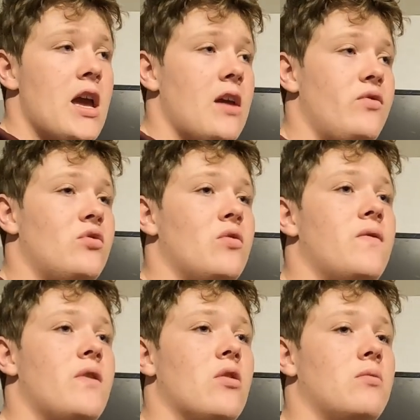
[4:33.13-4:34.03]
If you do
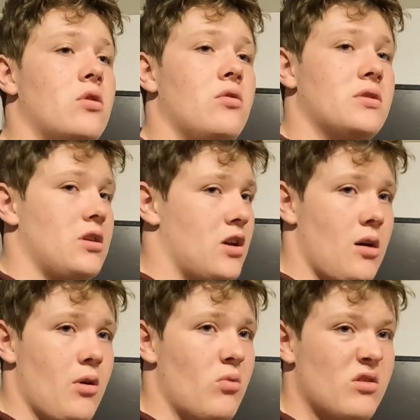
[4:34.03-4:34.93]
film glue, it's going to
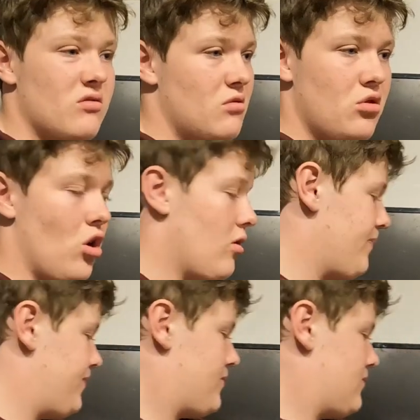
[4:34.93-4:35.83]
come up with not